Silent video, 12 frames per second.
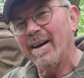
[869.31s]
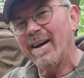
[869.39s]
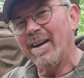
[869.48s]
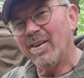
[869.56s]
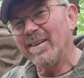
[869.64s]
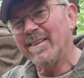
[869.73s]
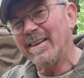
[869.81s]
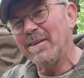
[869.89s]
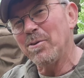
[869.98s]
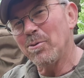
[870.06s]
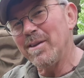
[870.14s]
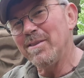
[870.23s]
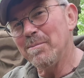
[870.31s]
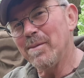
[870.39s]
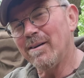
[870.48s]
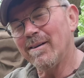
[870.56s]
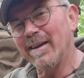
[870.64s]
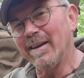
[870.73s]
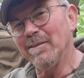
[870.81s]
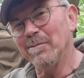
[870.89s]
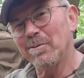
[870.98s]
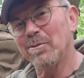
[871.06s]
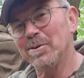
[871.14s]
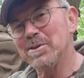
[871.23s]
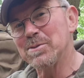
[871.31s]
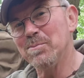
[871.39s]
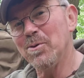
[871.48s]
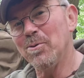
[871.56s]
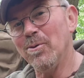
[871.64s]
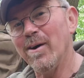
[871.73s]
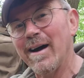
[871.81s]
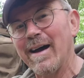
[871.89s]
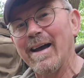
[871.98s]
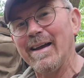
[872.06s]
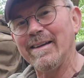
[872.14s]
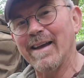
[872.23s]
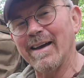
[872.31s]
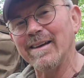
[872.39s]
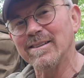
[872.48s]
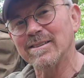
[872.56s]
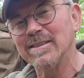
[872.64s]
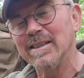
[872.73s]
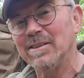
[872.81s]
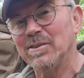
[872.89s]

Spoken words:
And I think if you're in the market for a small hand axe